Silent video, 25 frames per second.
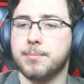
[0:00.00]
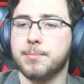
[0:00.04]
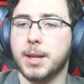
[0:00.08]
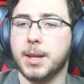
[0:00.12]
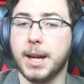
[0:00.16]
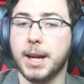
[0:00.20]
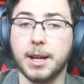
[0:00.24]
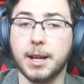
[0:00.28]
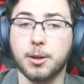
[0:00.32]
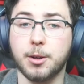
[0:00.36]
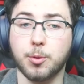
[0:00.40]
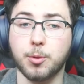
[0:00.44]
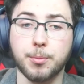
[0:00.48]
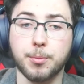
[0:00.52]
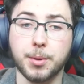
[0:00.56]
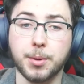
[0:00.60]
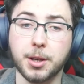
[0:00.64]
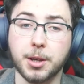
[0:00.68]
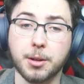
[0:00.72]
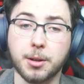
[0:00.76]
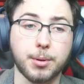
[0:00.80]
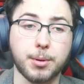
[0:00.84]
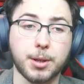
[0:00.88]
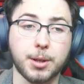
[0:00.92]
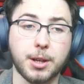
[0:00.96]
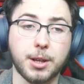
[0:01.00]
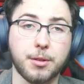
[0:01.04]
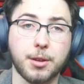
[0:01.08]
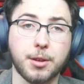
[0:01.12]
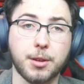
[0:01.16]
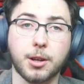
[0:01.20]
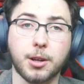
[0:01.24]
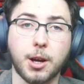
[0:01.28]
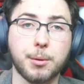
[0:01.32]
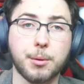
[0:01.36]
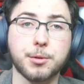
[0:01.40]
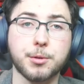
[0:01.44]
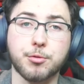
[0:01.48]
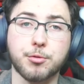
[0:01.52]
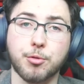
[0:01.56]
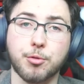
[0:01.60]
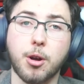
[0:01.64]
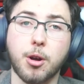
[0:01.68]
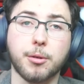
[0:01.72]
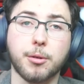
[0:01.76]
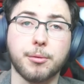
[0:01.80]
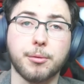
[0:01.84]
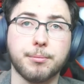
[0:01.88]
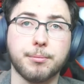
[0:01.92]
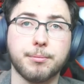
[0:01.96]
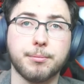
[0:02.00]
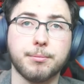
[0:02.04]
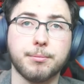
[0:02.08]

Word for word: I hate to admit it, but I think I was wrong.